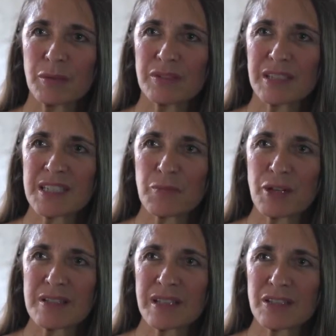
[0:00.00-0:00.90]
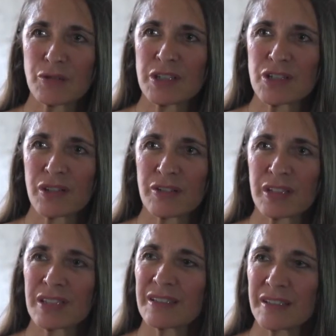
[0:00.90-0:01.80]
able to express that to each other
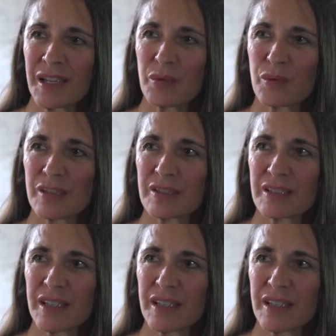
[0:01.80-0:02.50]
in the network,